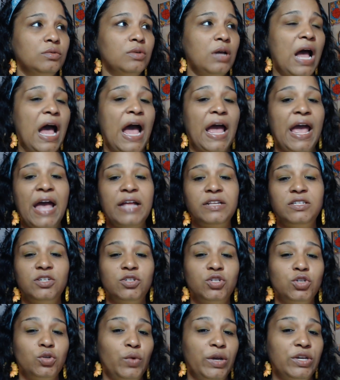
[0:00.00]
I had
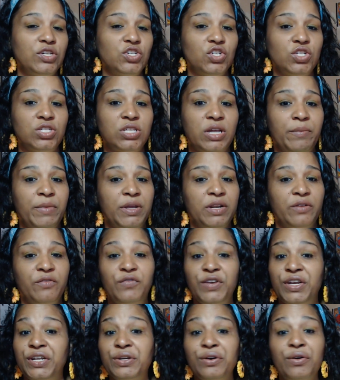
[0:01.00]
situations, I made a
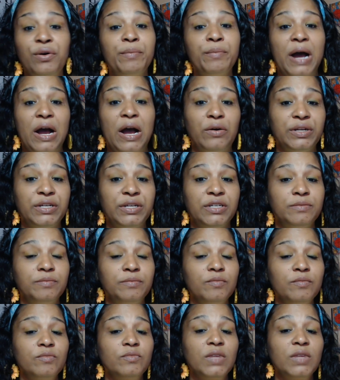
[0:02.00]
video about it,
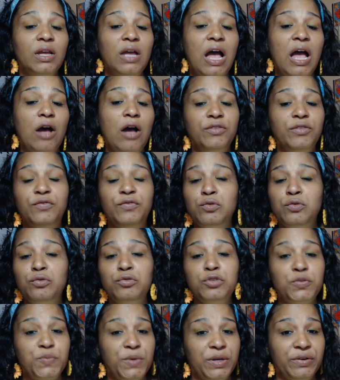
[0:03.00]
how the voodoo
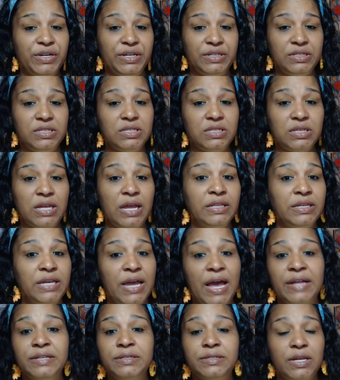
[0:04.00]
spirits and the
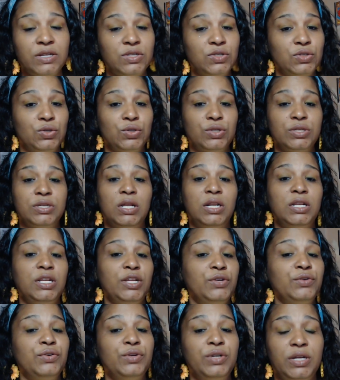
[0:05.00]
ancestors,
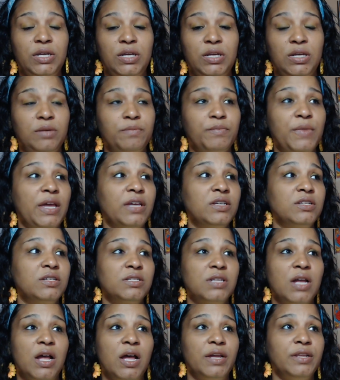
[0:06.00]
literally my
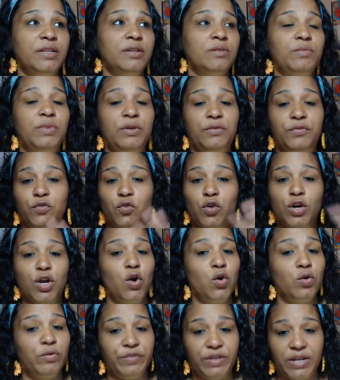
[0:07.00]
son, before
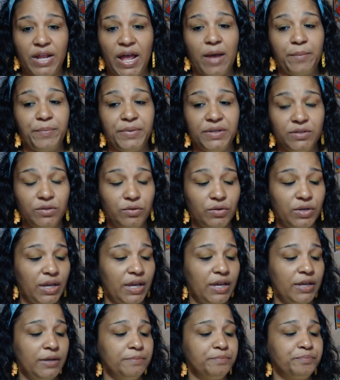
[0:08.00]
COVID happened,
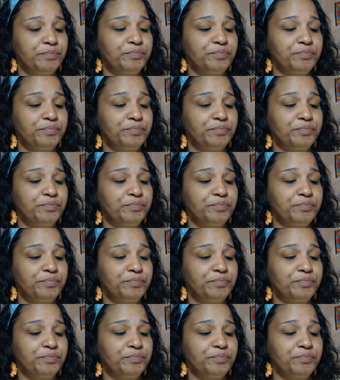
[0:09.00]
okay?